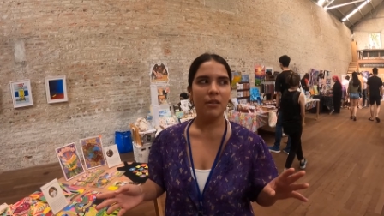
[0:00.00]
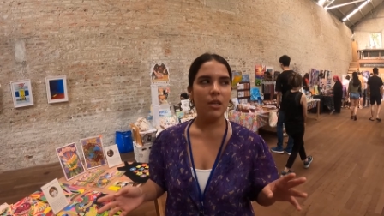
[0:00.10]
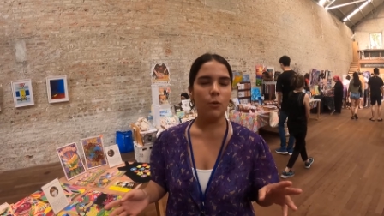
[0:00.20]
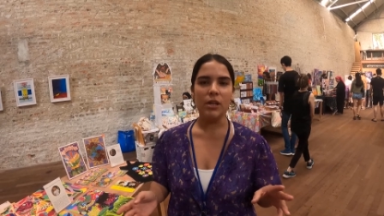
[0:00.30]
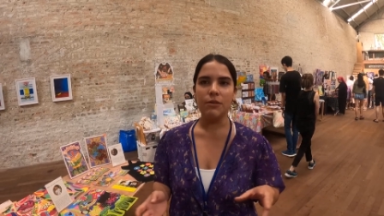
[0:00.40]

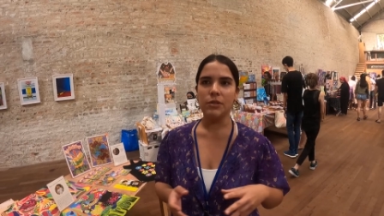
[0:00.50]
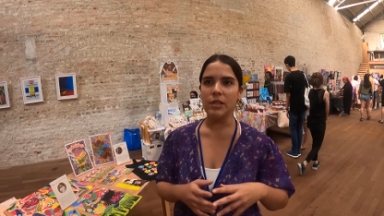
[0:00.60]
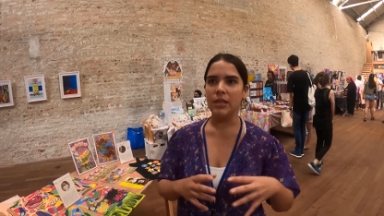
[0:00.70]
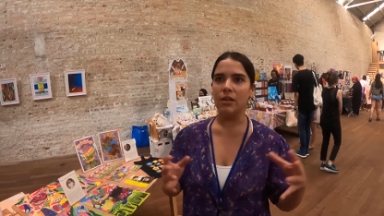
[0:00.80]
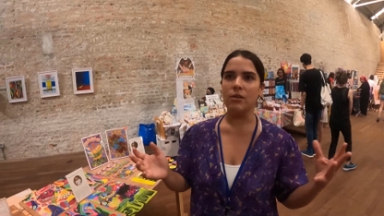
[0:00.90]
the creative
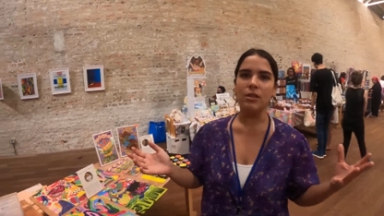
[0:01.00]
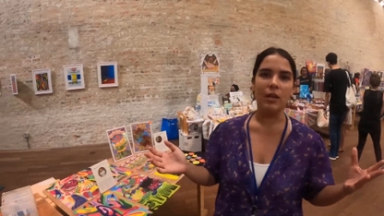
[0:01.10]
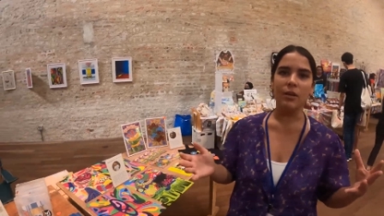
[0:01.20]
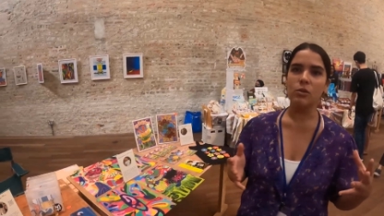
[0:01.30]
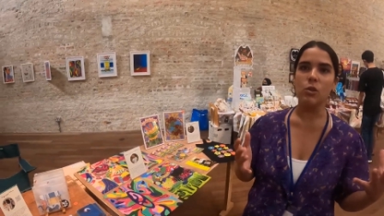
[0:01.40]
scene there is
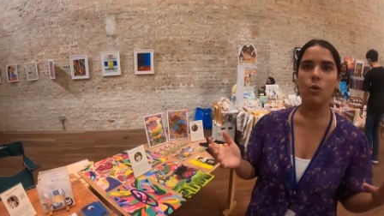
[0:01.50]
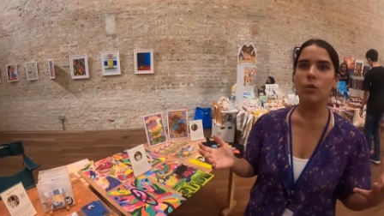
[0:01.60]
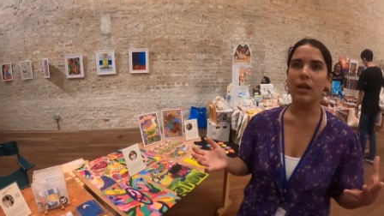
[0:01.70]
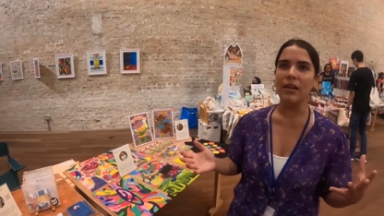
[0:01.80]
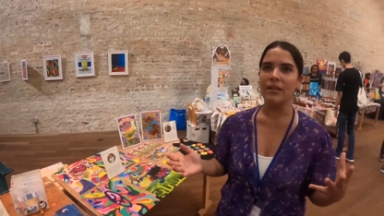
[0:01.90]
like so
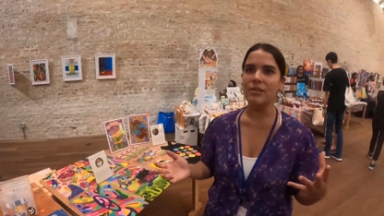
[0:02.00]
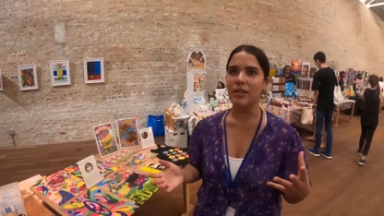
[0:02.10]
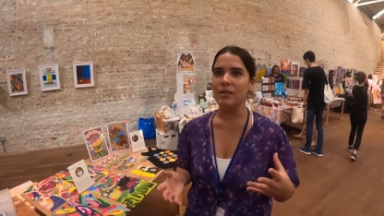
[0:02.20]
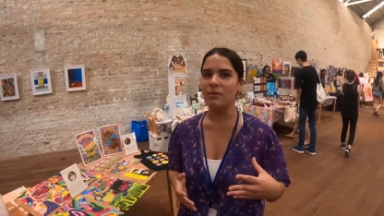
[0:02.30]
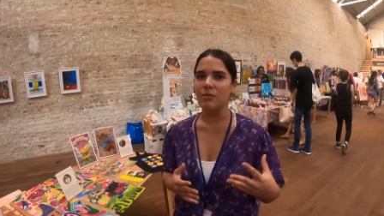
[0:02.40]
nice,
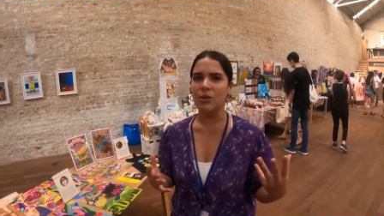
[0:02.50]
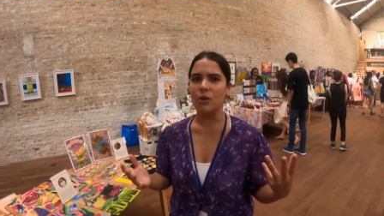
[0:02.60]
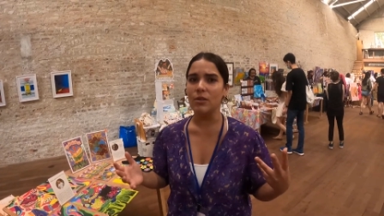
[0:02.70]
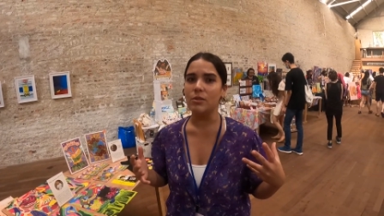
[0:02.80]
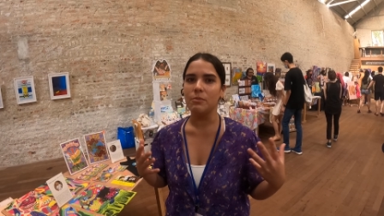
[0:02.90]
and you
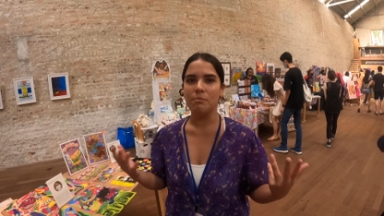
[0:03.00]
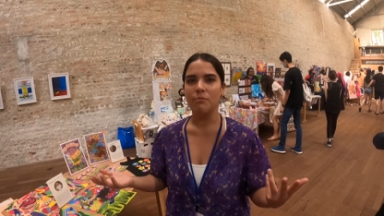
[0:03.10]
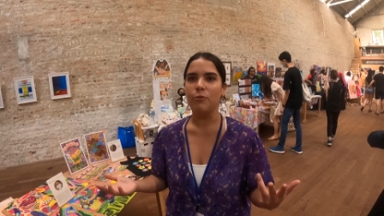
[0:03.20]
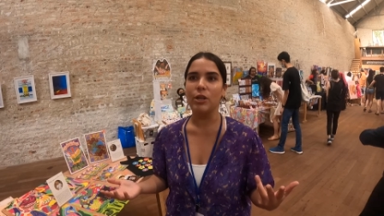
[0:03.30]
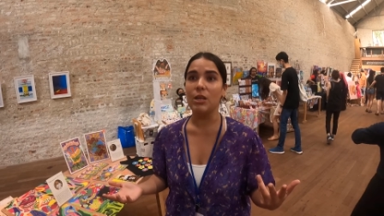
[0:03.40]
know it's
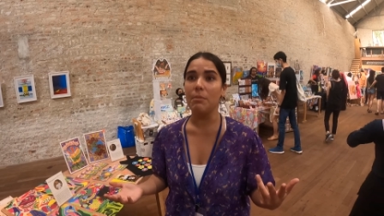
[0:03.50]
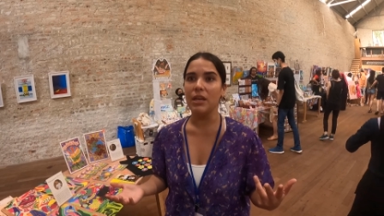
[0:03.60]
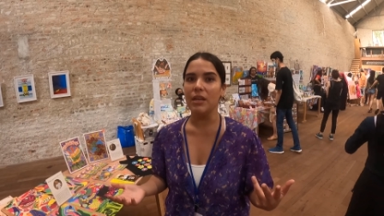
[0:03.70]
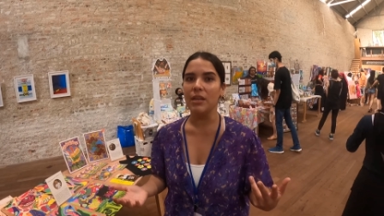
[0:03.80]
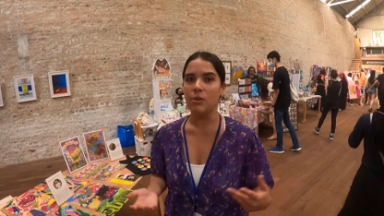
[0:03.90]
really
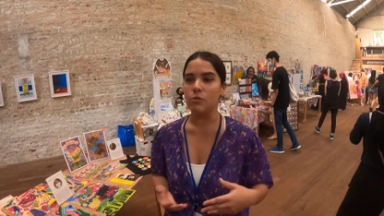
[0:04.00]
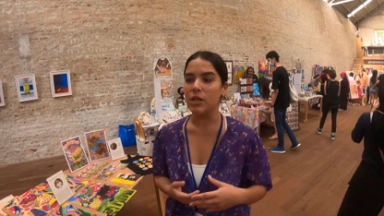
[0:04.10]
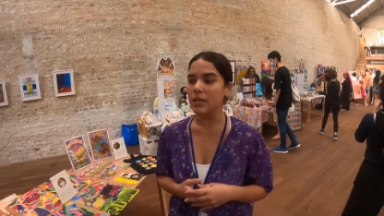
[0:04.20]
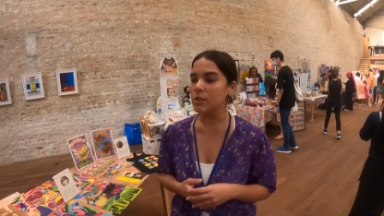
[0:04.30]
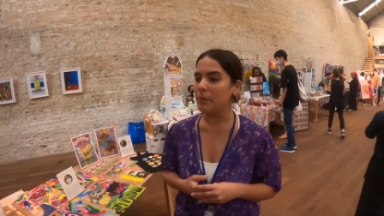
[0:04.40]
big, it's
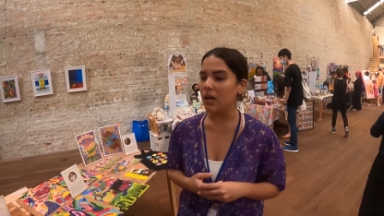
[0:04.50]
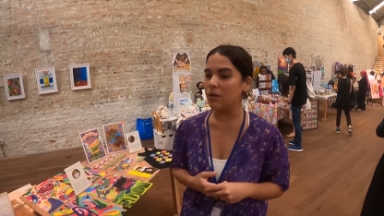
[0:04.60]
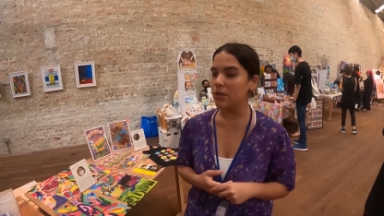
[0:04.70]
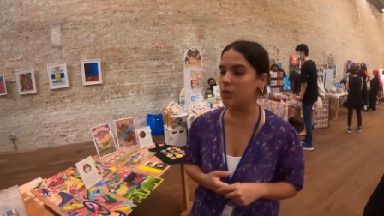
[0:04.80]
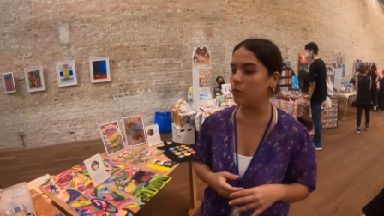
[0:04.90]
really inspiring.